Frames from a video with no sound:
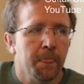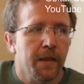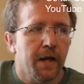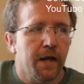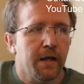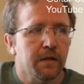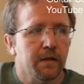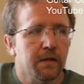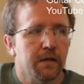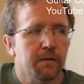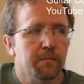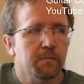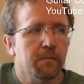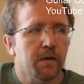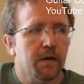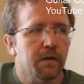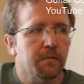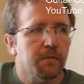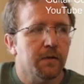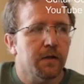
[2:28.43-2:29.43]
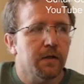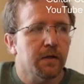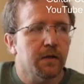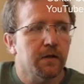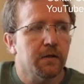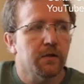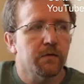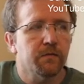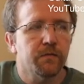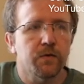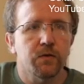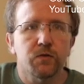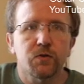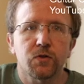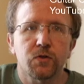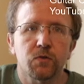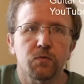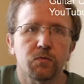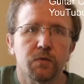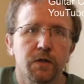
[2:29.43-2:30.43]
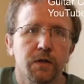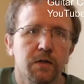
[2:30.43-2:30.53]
And then maybe in the future you